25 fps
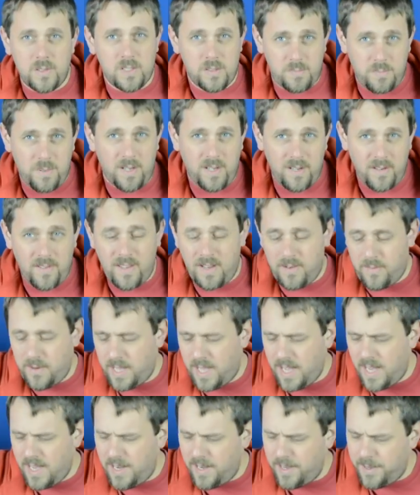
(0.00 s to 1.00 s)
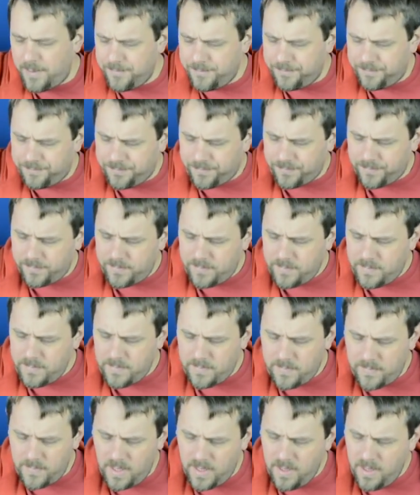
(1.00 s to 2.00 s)
as part of their regalia.
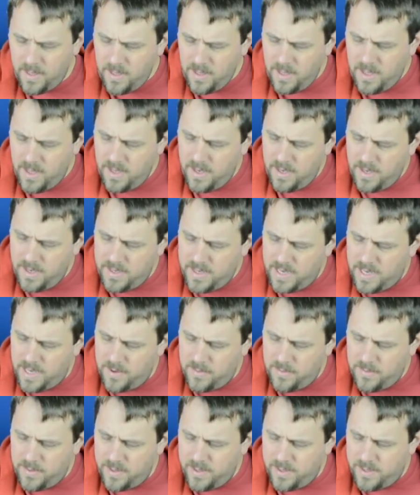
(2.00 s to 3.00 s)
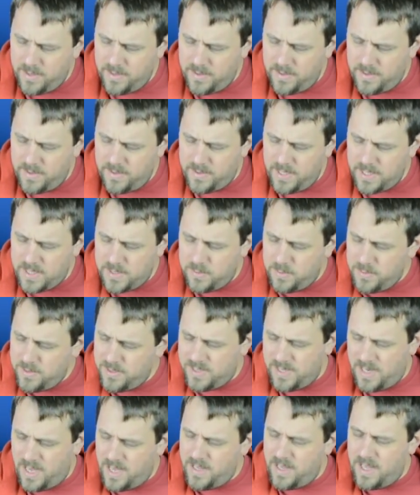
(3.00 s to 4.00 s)
Now, this
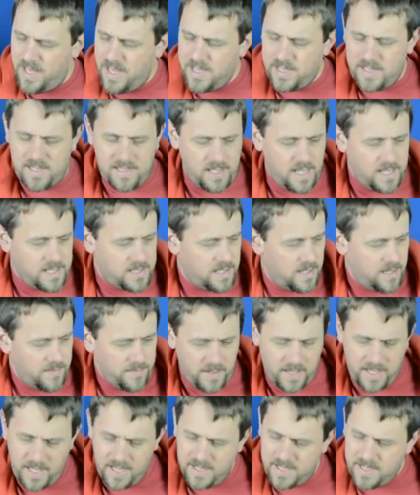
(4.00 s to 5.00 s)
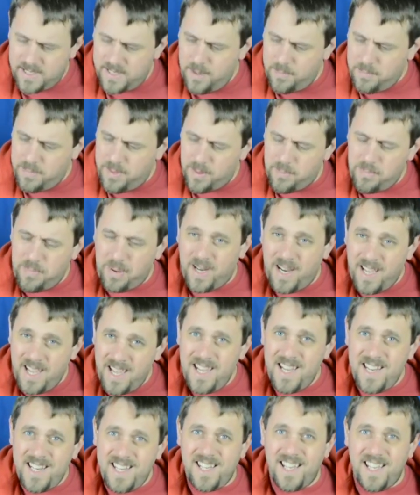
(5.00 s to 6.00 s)
one's it's lovely. The
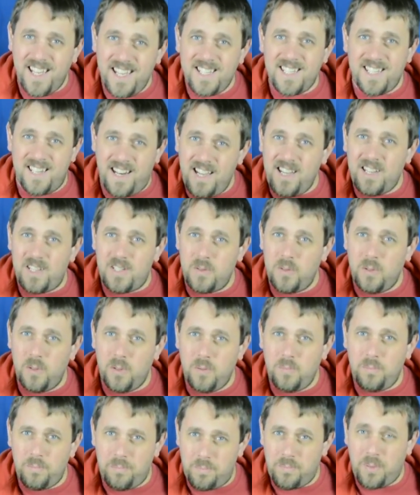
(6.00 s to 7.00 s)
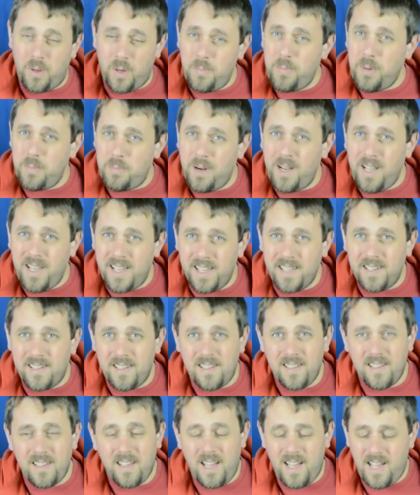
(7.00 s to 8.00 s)
blade is an actual proper blade.
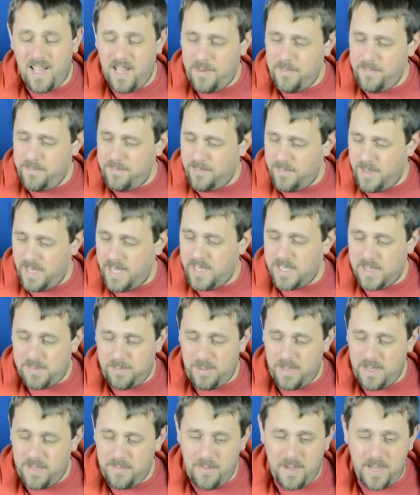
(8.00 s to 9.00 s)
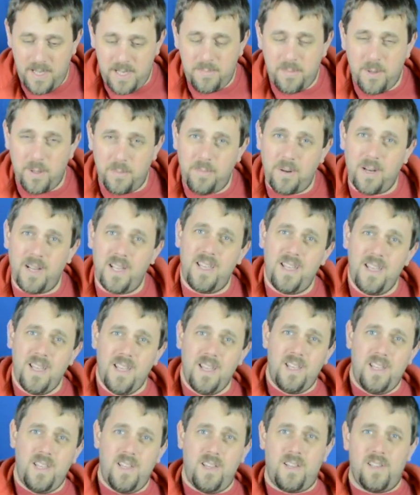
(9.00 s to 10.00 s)
It's been made properly.
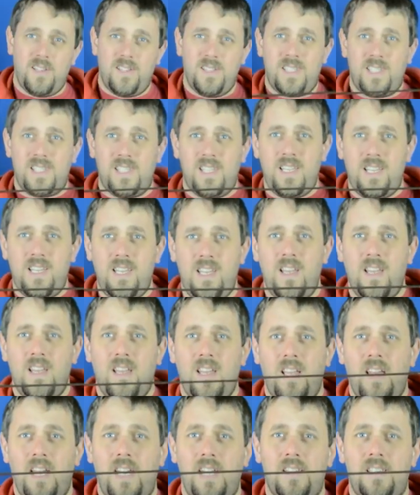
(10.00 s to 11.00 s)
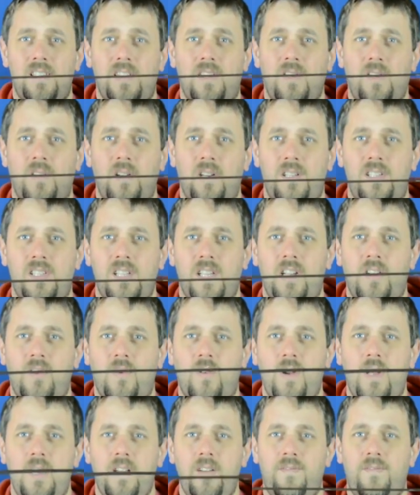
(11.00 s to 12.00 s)
You can see it's got a
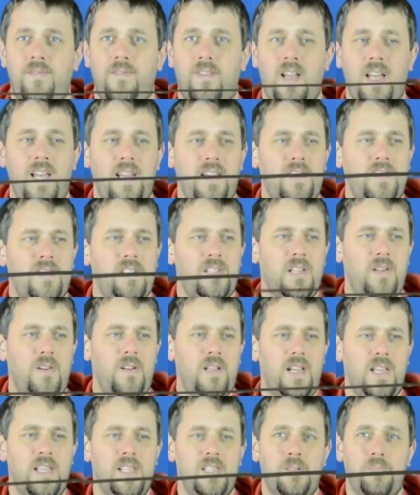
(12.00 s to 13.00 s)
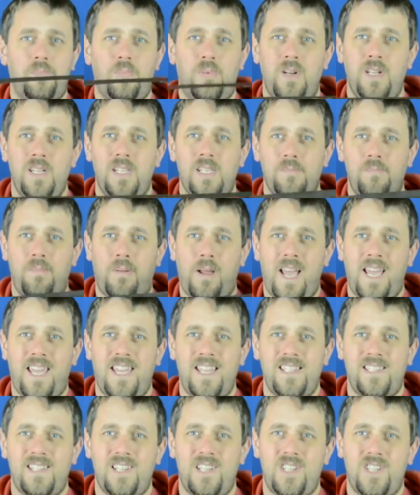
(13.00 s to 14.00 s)
degree of flex to it. It springs back
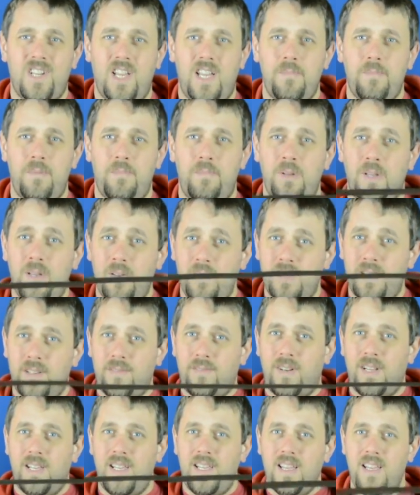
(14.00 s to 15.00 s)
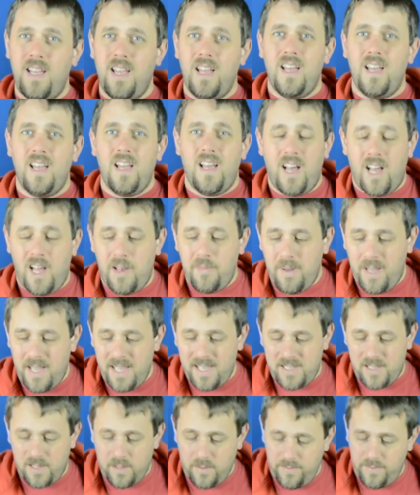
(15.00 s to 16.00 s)
into shape beautifully.
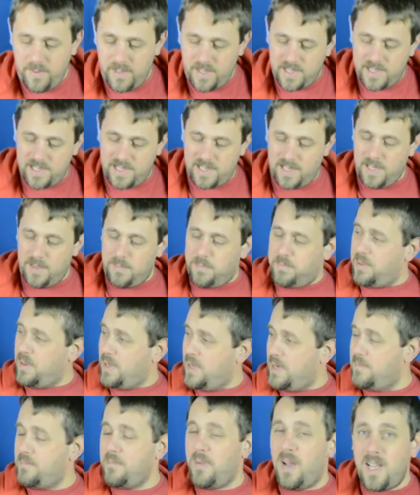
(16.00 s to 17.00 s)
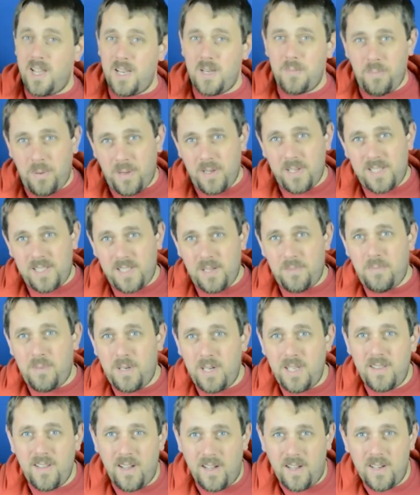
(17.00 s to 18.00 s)
It's obviously been made by
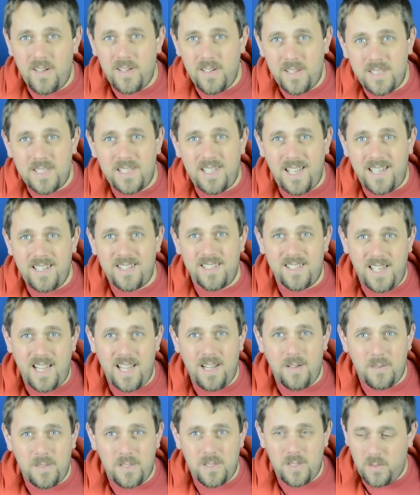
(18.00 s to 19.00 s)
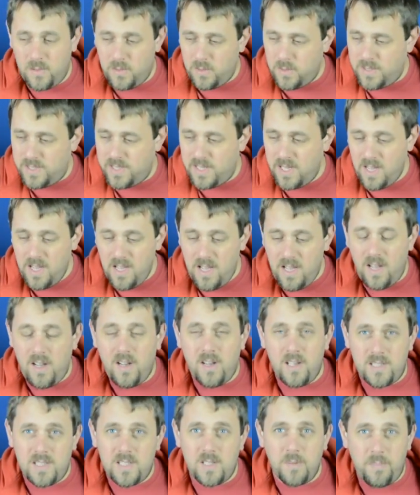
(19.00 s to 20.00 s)
somebody that understands how swords
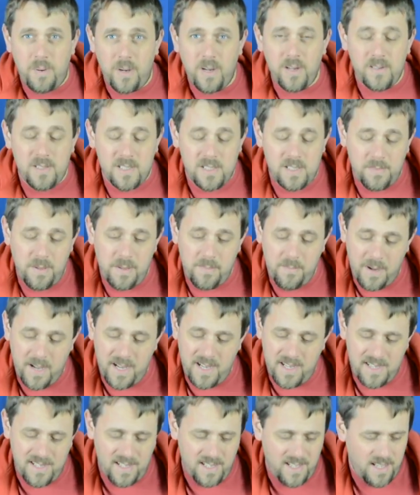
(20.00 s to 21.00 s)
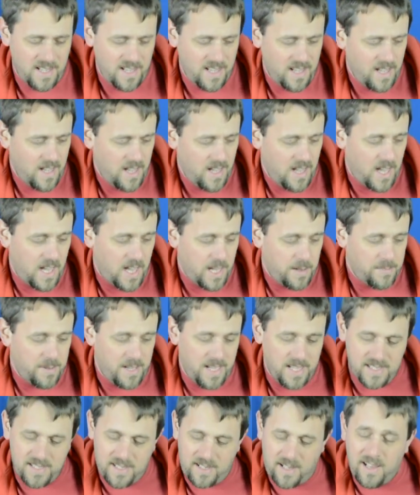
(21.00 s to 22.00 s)
are supposed to be made.
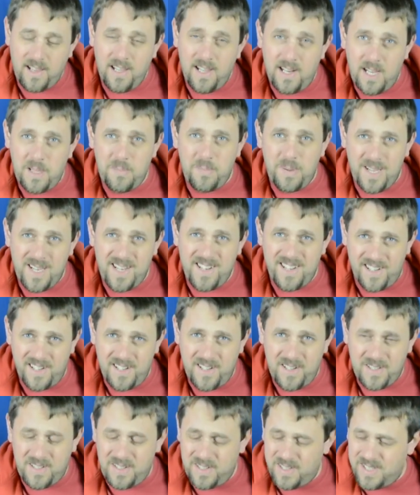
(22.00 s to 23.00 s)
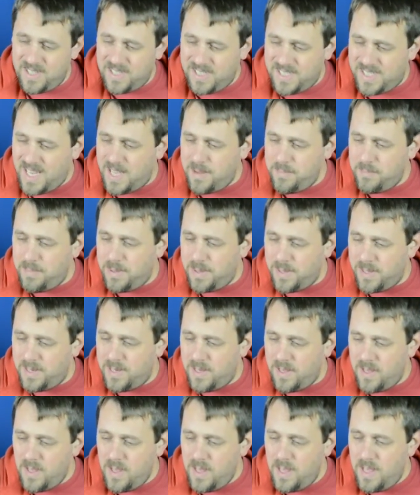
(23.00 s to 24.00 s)
It's clearly been hardened and tempered
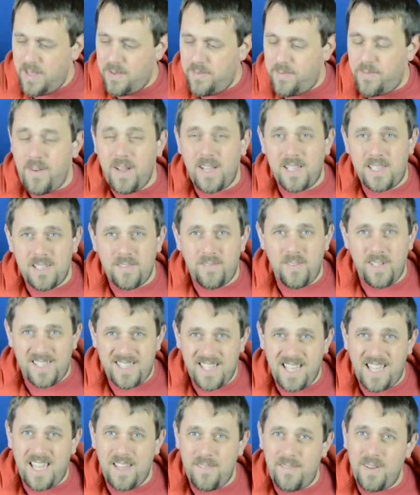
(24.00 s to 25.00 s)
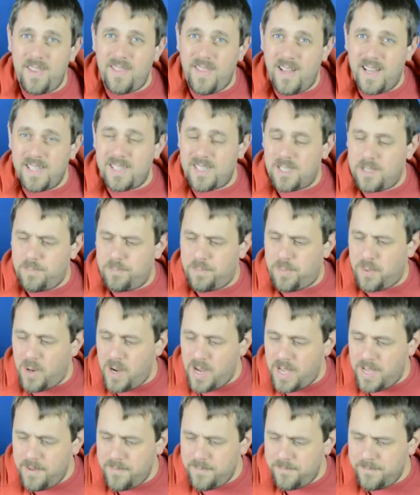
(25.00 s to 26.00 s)
effectively to give it that
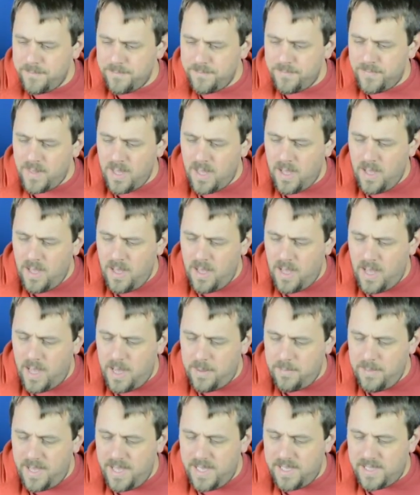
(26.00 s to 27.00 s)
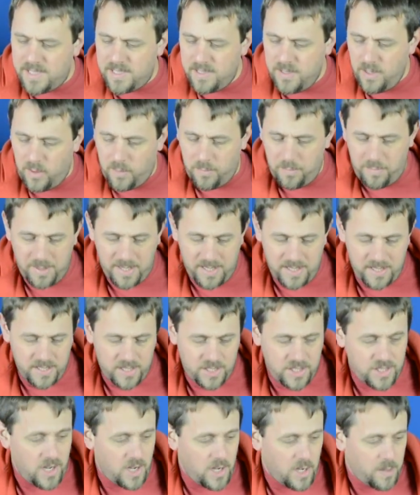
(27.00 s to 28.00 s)
spring. It's not been
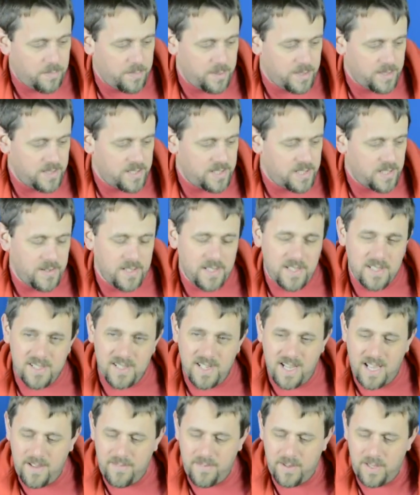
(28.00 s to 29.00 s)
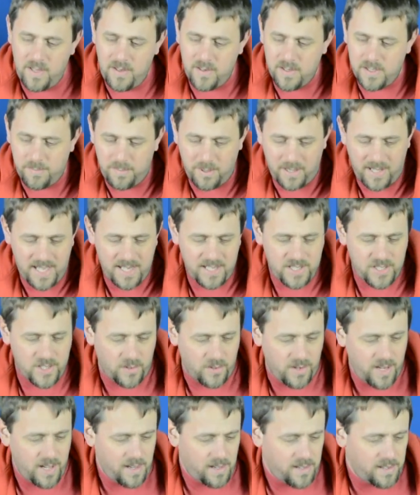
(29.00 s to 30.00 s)
sharpened, so it doesn't have a usable edge
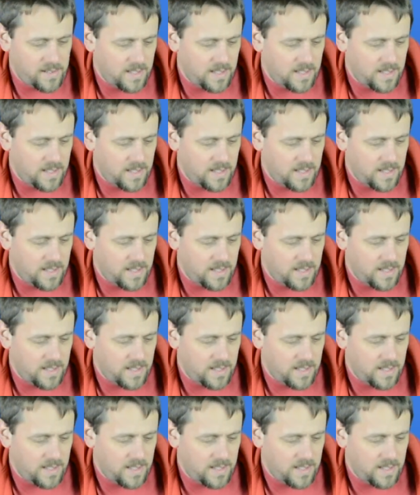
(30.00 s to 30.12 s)
on it.